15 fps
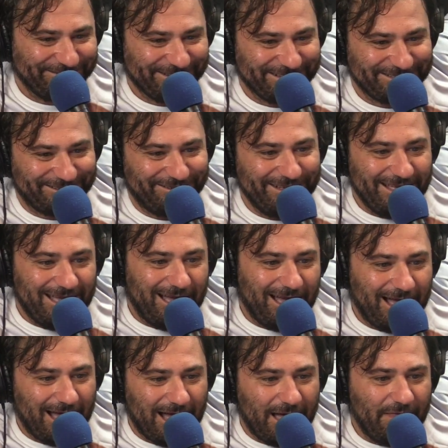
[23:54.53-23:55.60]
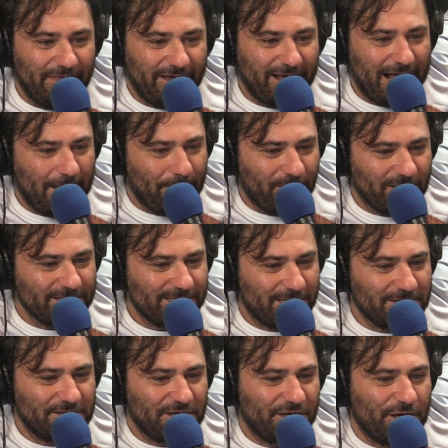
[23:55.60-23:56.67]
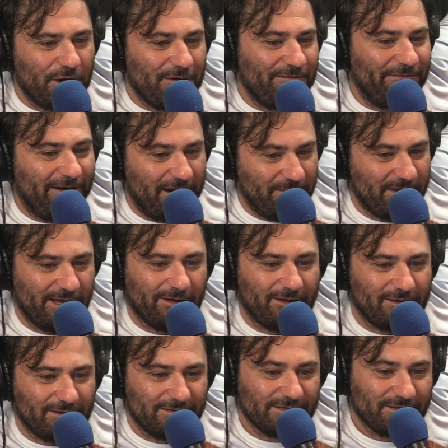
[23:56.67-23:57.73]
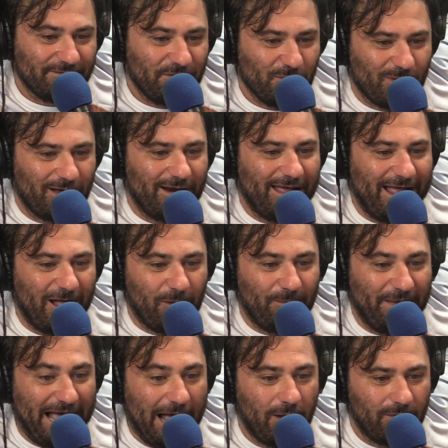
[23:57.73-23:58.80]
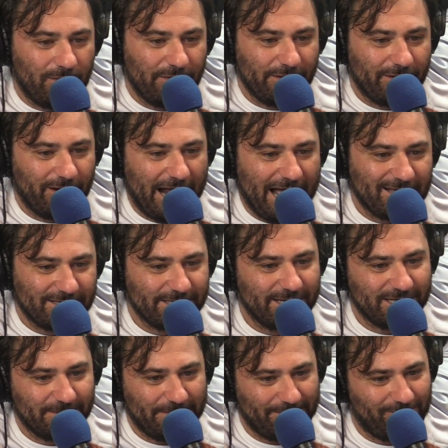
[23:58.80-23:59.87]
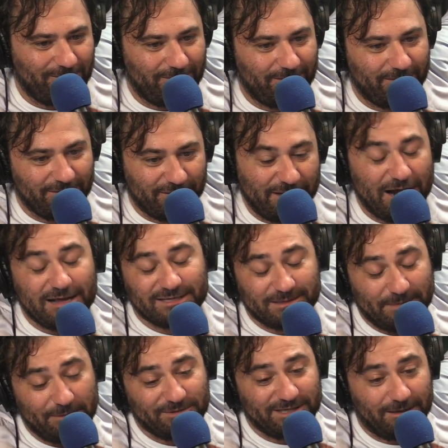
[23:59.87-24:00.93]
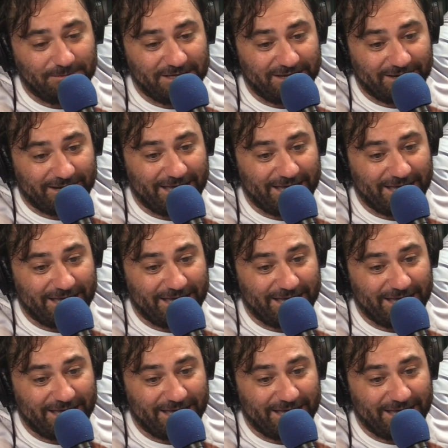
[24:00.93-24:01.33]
fentanyl. The couple has launched a GoFundMe, y'all. So if you want to help out, they're asking people's help to